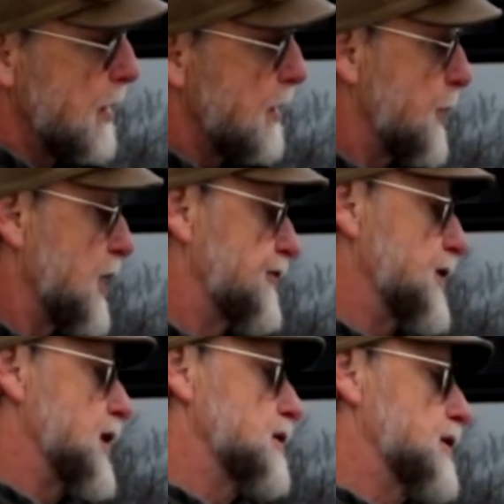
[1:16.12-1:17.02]
and
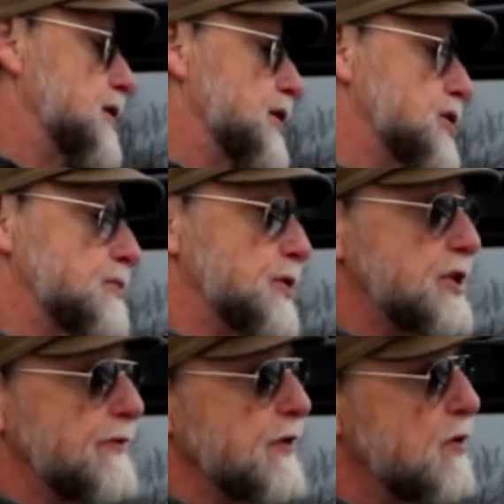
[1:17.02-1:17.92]
paraphernalia that's
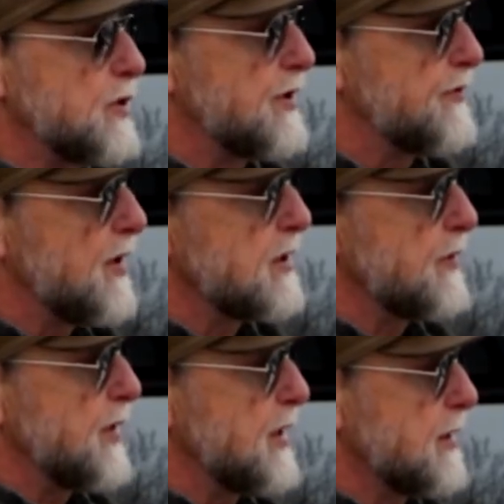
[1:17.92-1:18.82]
specific only to
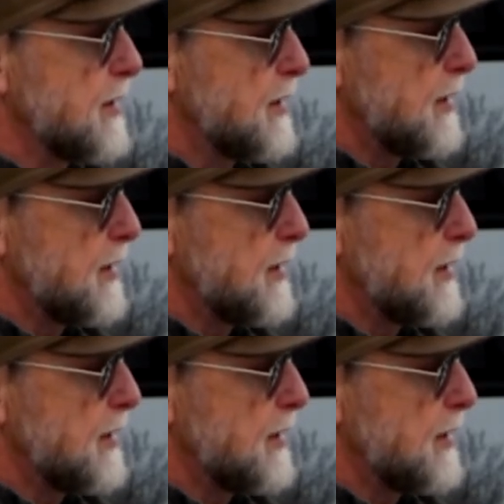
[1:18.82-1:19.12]
falconry.